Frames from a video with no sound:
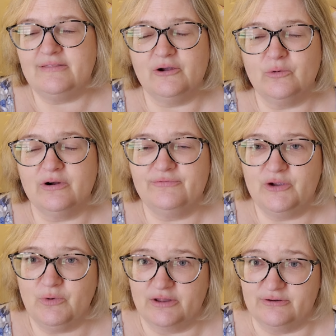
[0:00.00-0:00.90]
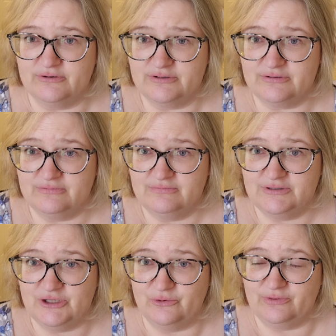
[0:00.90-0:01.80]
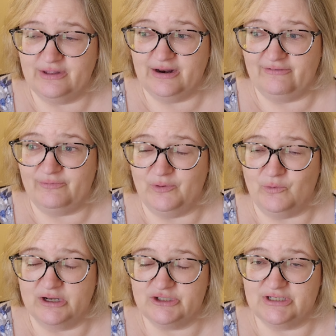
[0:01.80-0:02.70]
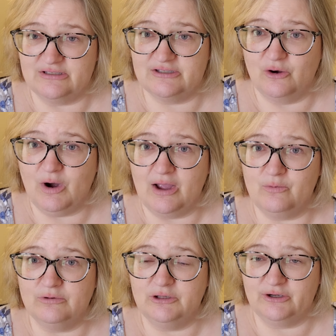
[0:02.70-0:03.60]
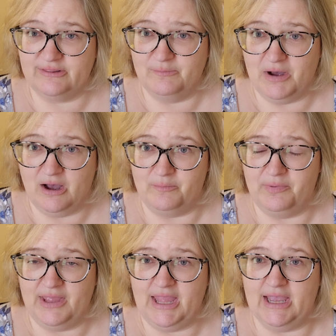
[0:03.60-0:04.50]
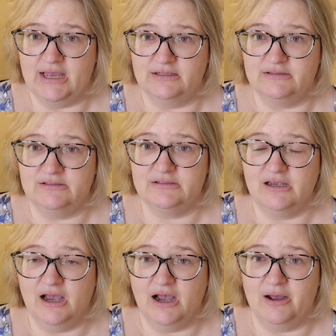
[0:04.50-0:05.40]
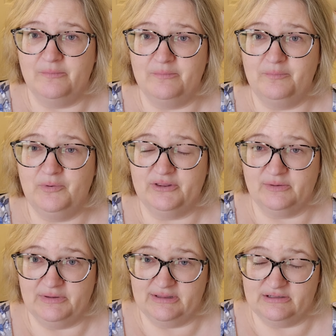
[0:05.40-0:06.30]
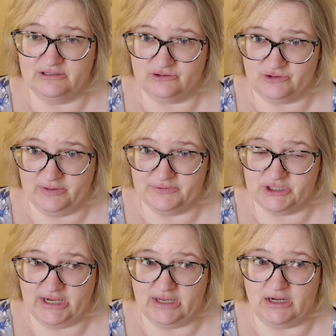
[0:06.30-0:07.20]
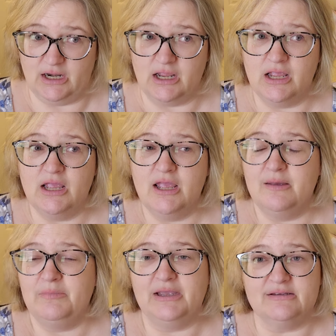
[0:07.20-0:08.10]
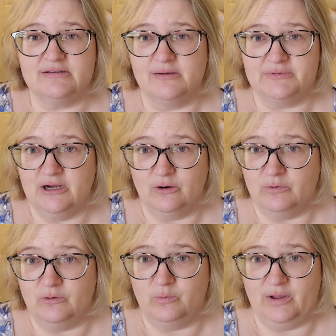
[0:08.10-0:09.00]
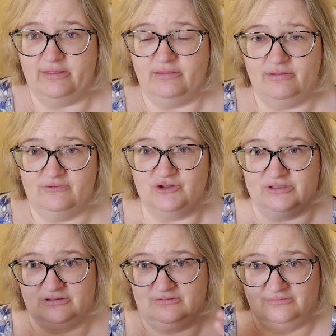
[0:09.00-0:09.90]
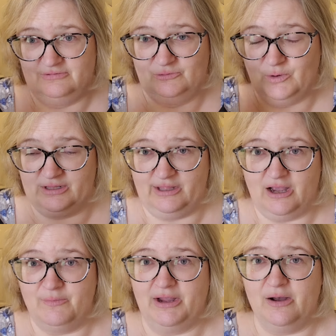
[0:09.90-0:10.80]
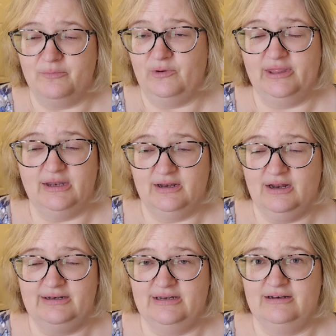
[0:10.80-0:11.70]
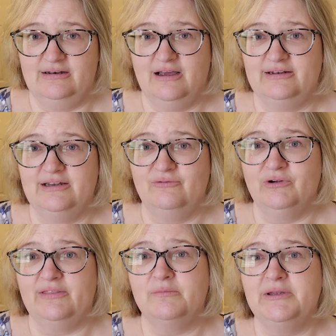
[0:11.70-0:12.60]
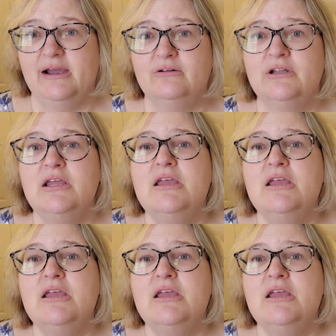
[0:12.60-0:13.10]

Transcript: there were a few others too that I've been watching. So I will look them up and um, put them in the description because I'm terrible with just quickly coming up with it and I didn't I didn't write them down.